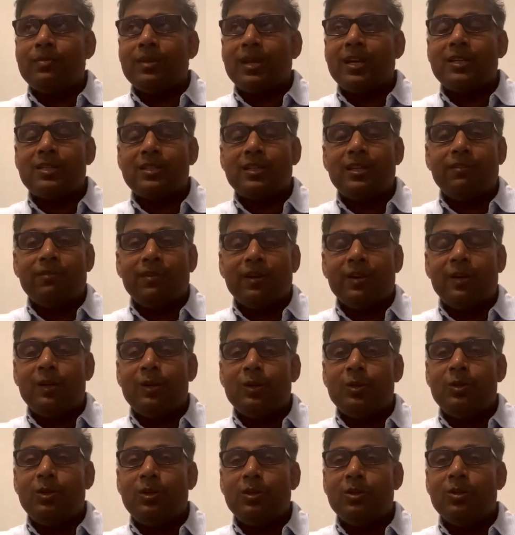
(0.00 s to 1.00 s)
It's
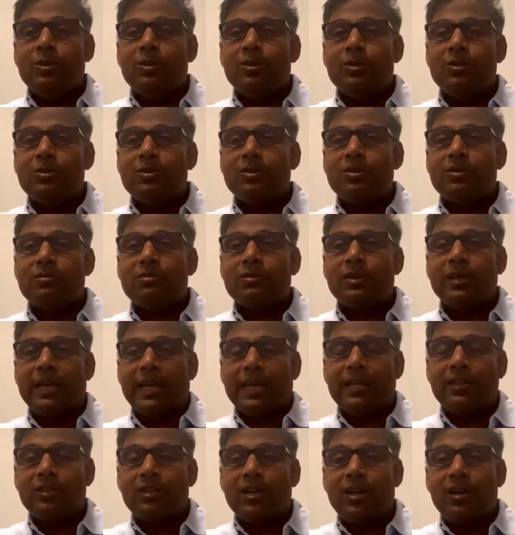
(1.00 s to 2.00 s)
difficult to use,
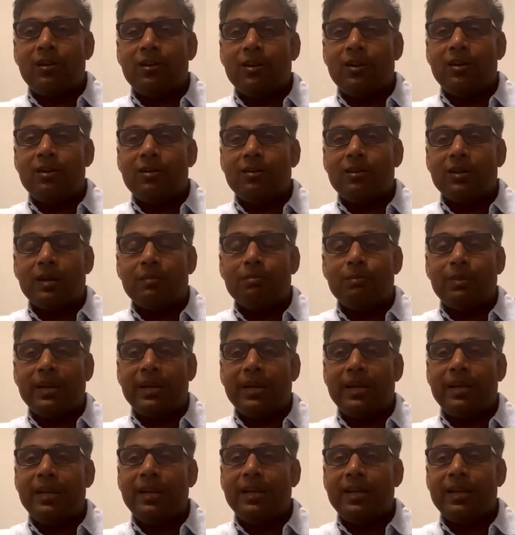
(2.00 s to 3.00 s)
guests are not
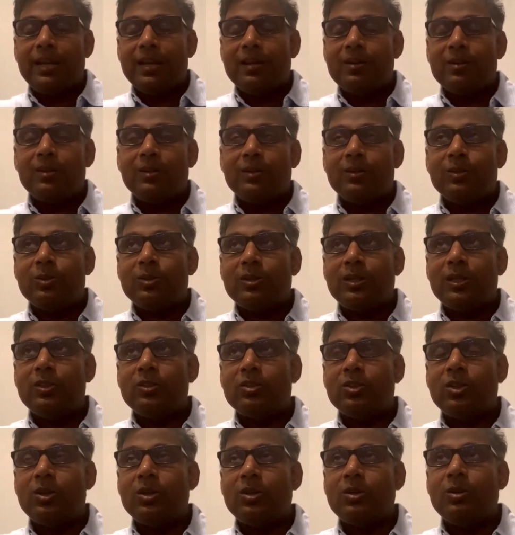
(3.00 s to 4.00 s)
complaining and all those
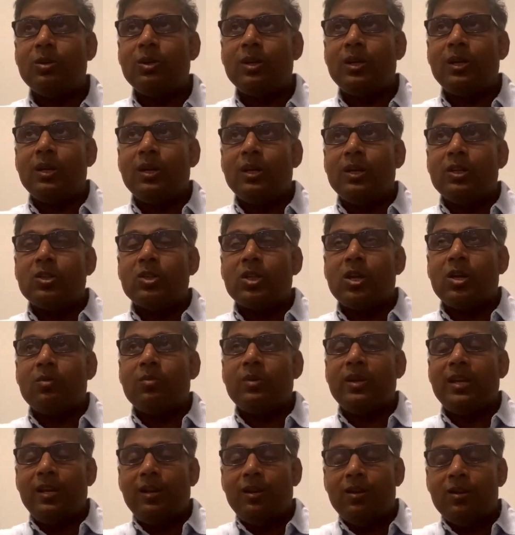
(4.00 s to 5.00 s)
things. So
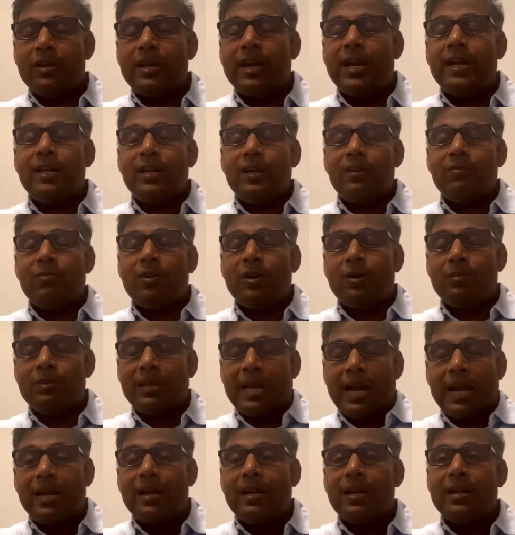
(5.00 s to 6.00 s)
we look at it from
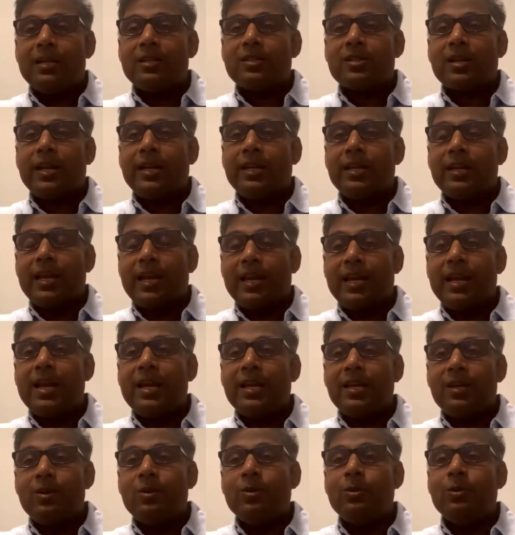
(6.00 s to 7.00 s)
that lens, like, can
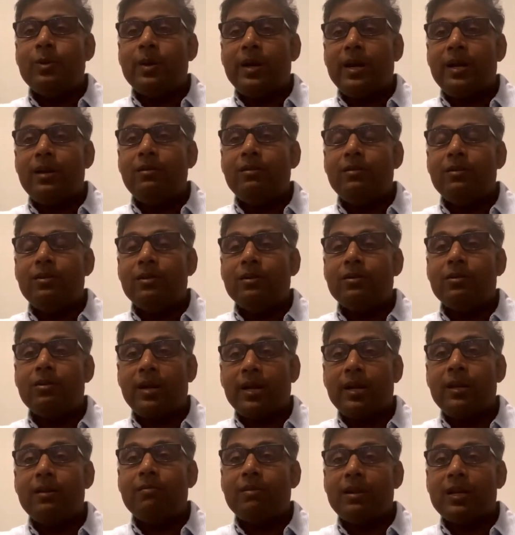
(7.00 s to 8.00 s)
I go and
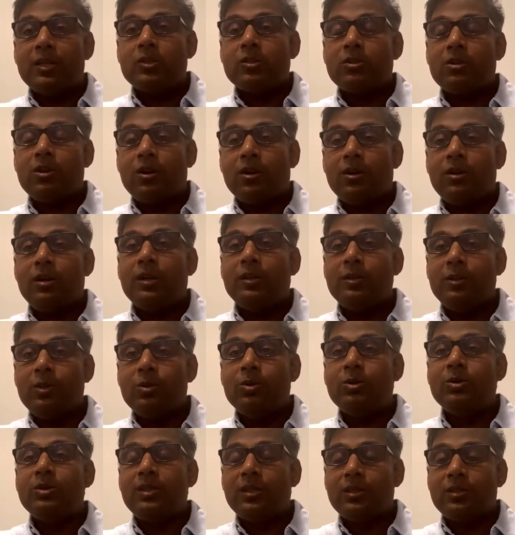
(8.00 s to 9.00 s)
run a restaurant,
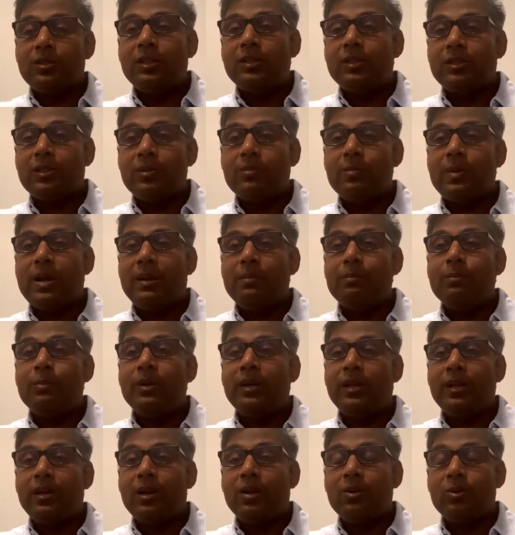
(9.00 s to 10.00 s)
use the system I'm
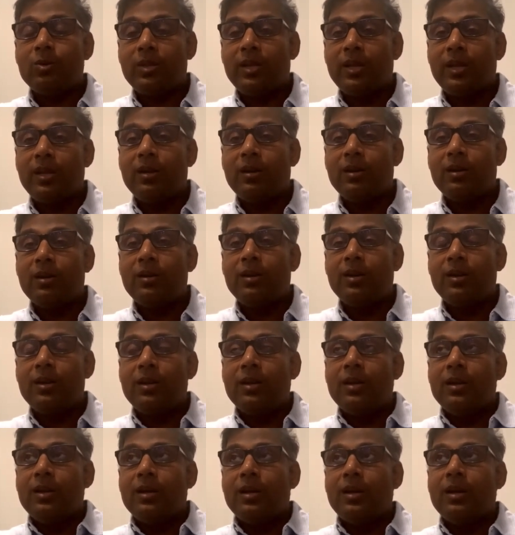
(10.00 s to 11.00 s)
putting out there?
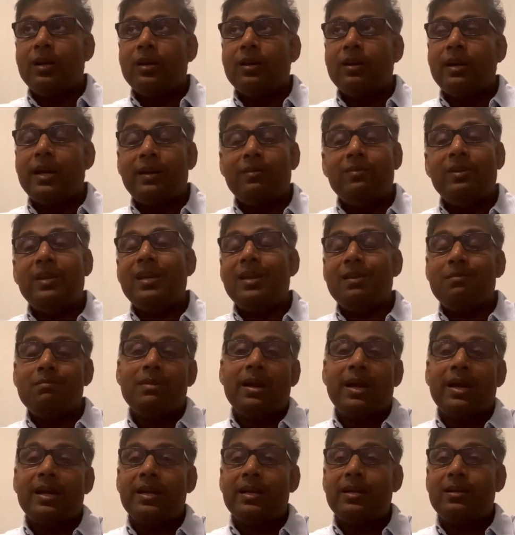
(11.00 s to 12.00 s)
And we came
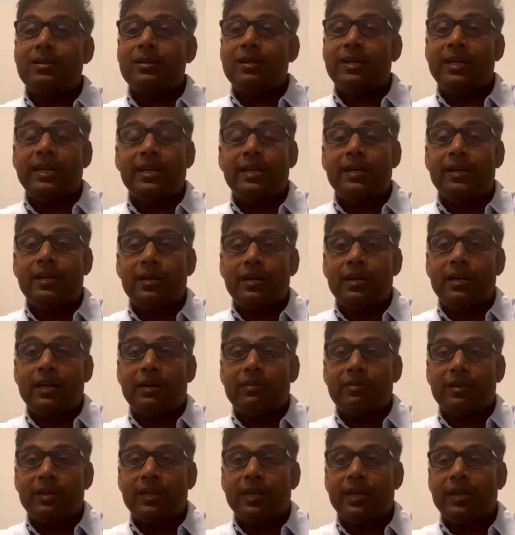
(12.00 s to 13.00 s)
back and redid
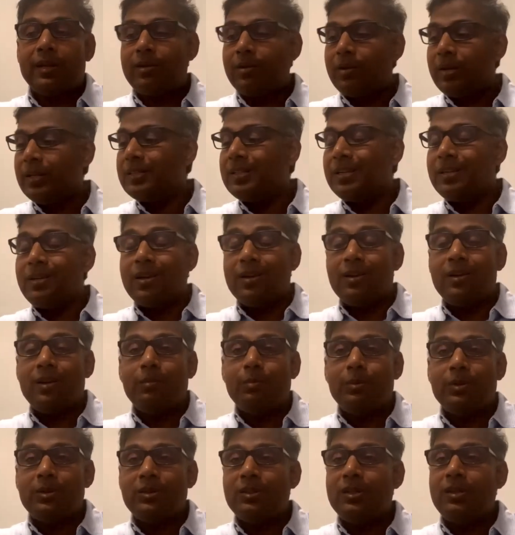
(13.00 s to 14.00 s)
everything. Is it
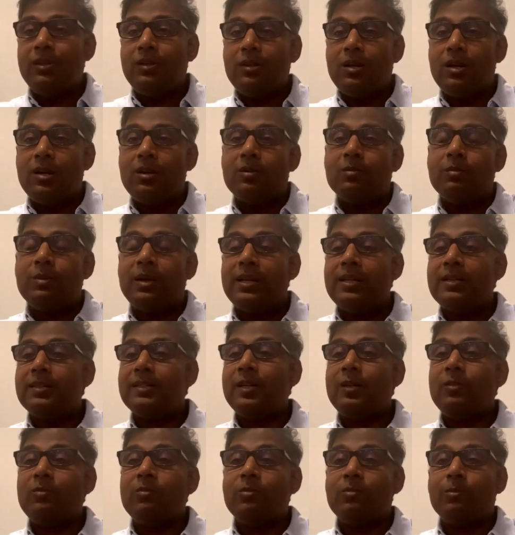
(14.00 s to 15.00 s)
100%? No, but
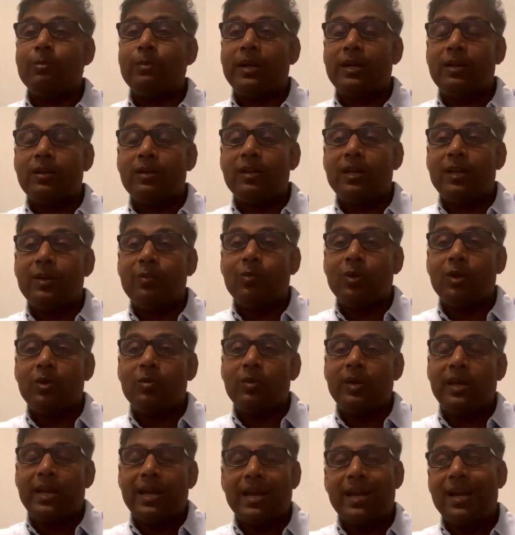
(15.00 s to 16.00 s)
is it better than
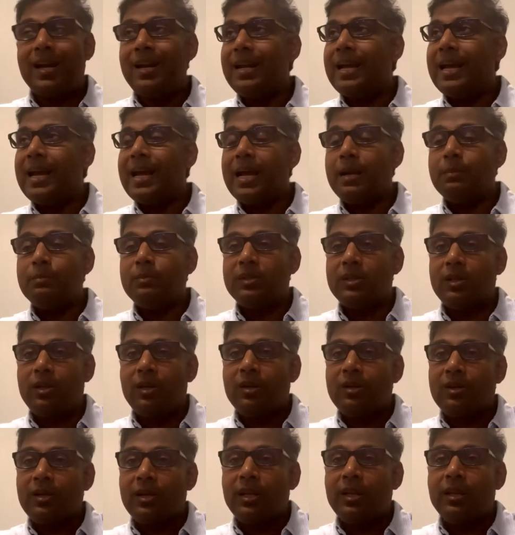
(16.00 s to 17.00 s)
what we had?
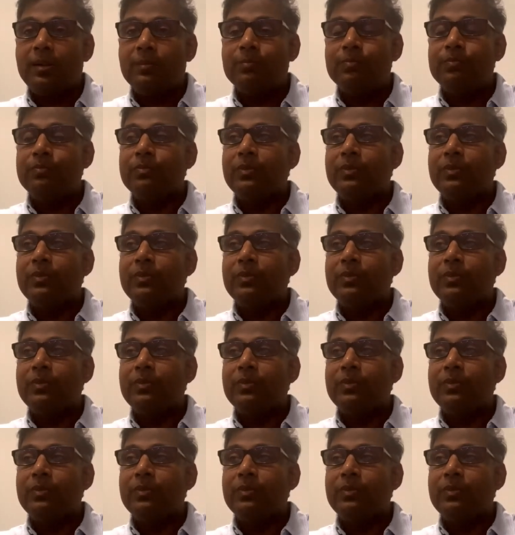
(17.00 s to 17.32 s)
Absolutely.